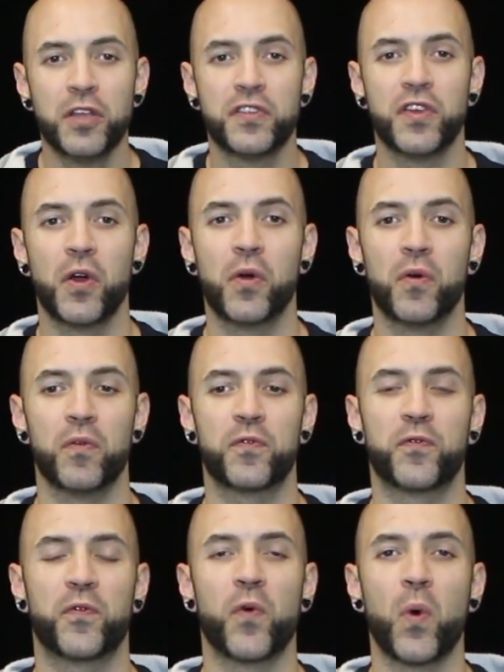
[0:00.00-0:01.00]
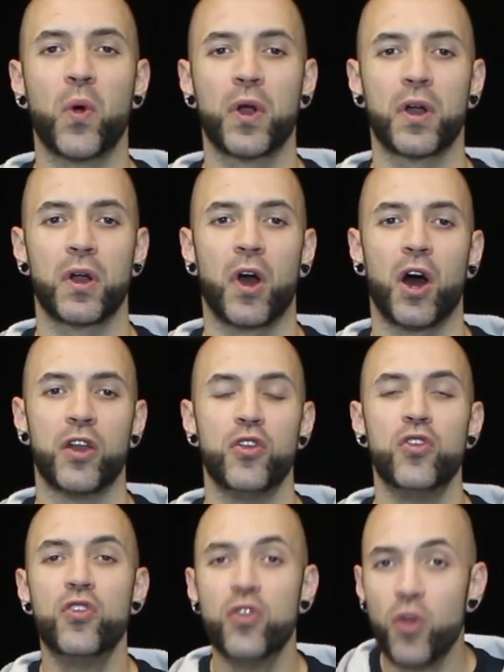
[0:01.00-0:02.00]
So for a
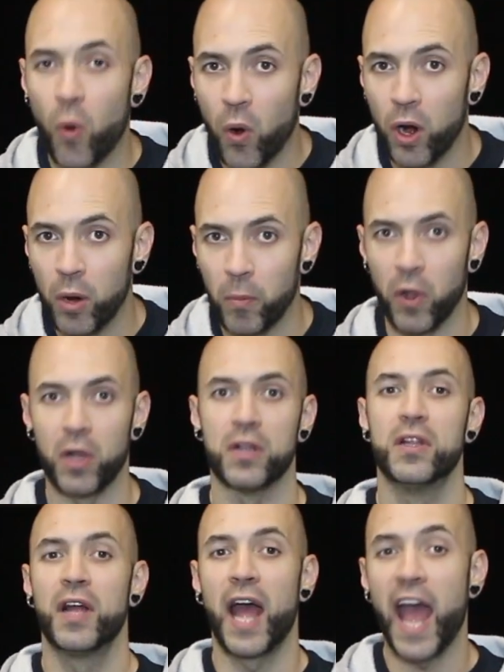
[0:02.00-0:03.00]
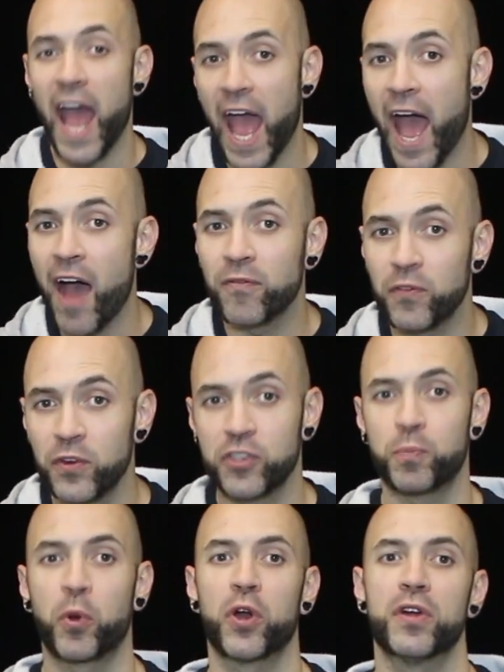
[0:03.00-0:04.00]
normal,
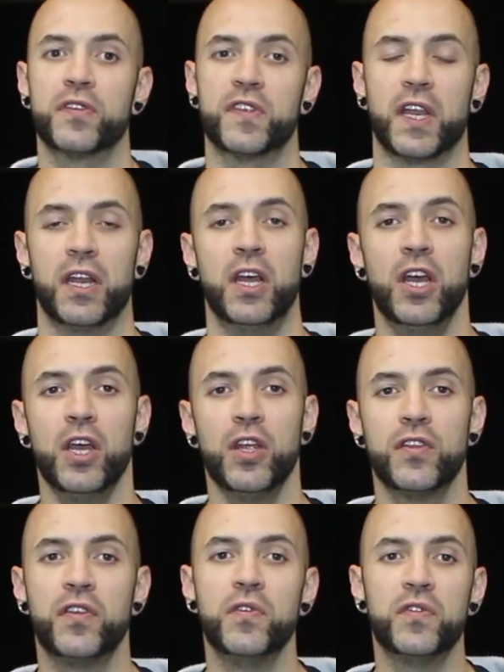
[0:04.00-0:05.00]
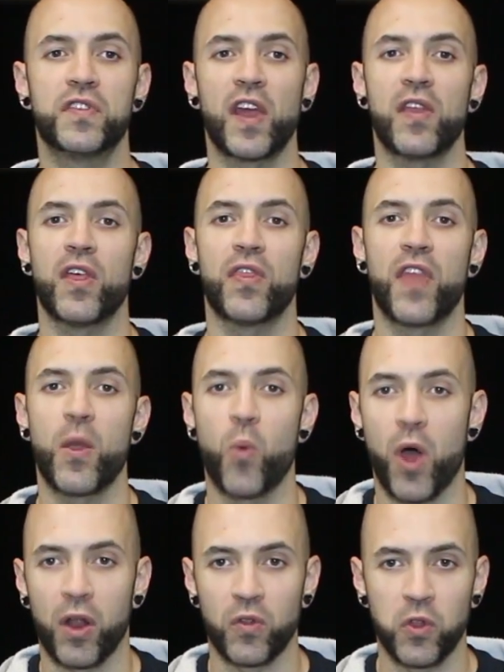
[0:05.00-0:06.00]
average person to say that they
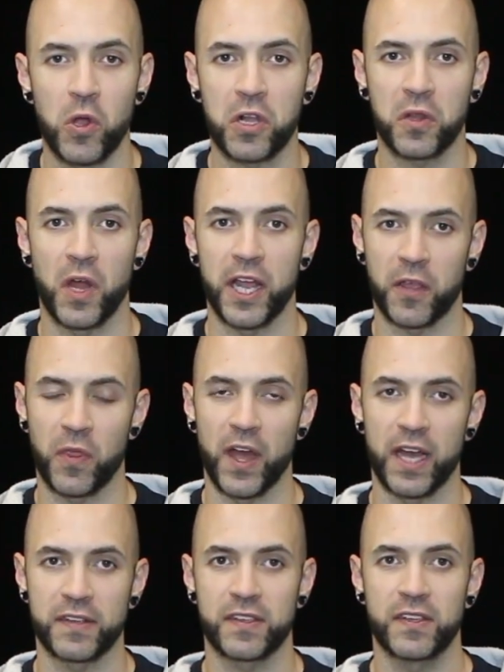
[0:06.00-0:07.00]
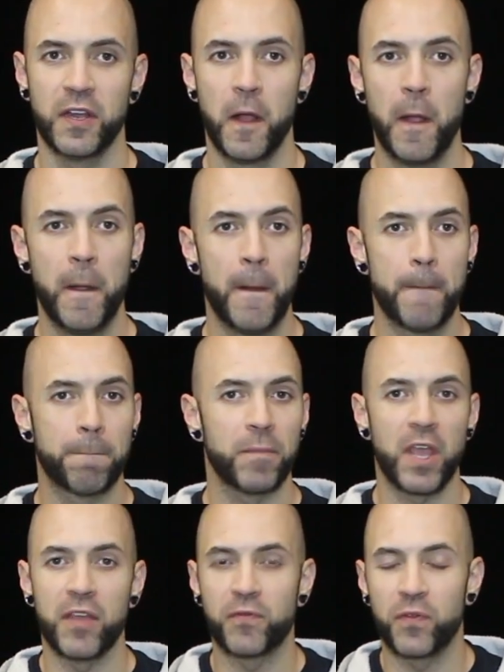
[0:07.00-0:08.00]
want to look like this,
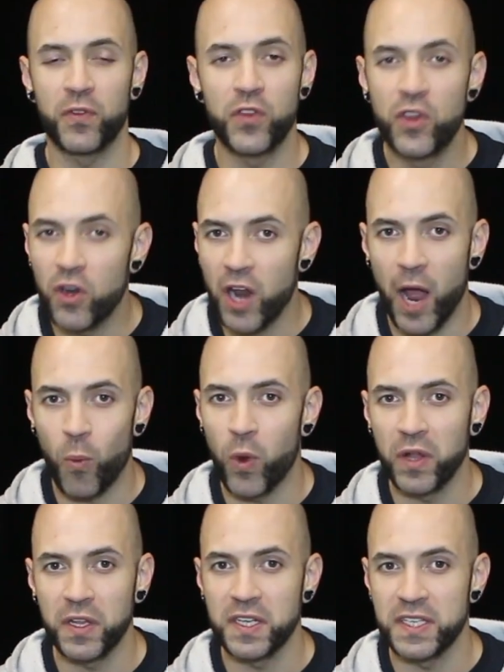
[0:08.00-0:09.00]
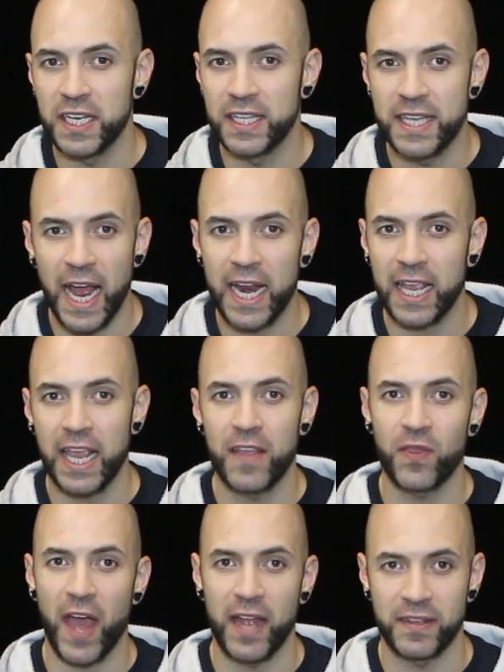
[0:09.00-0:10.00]
if you're not willing to
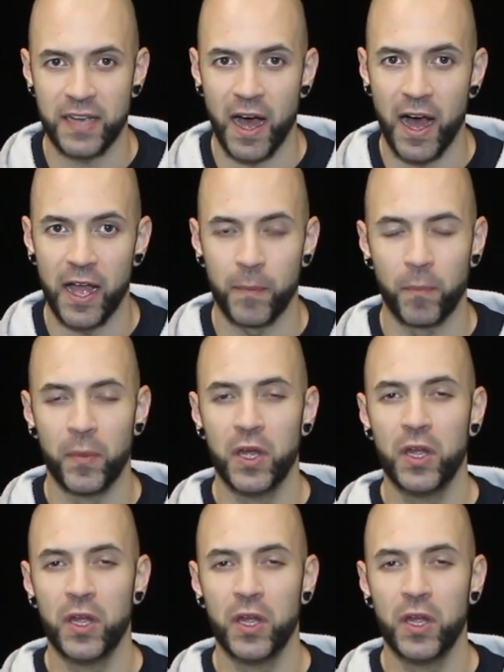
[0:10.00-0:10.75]
dedicate that time